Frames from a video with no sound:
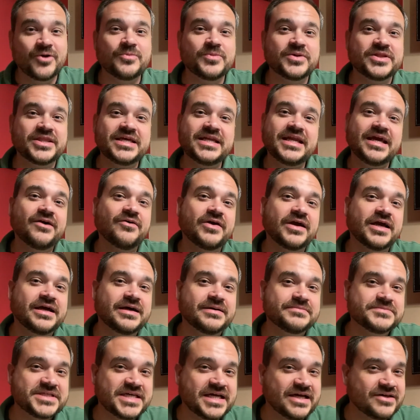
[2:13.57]
but then how it
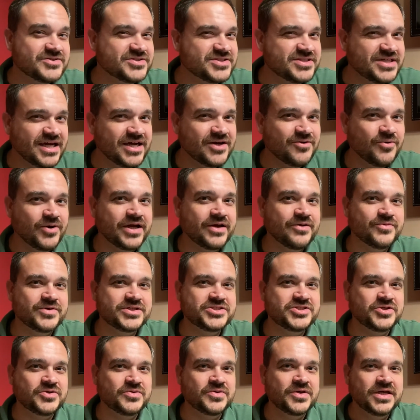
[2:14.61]
comes out, it's not quite
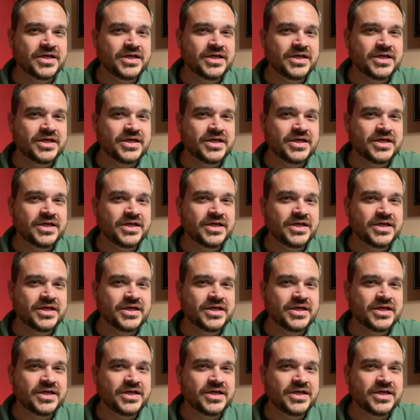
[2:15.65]
what you